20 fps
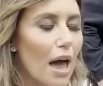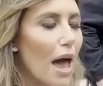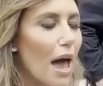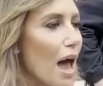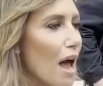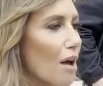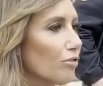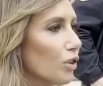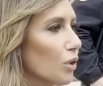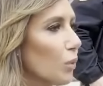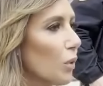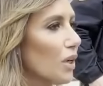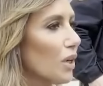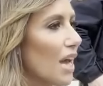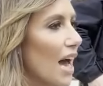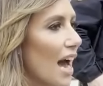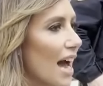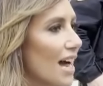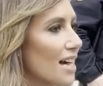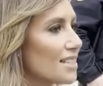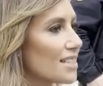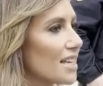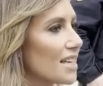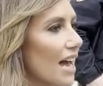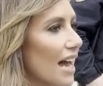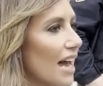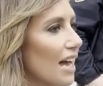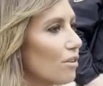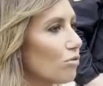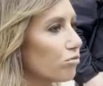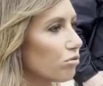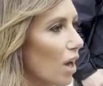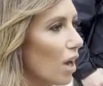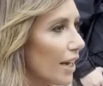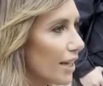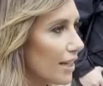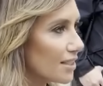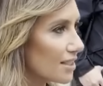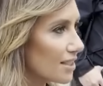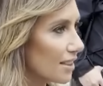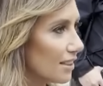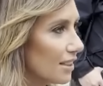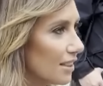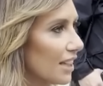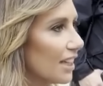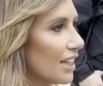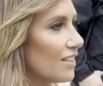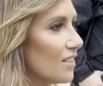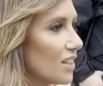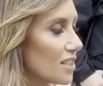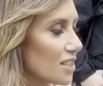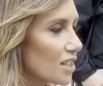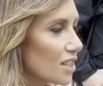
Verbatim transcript: Everyone has a right in this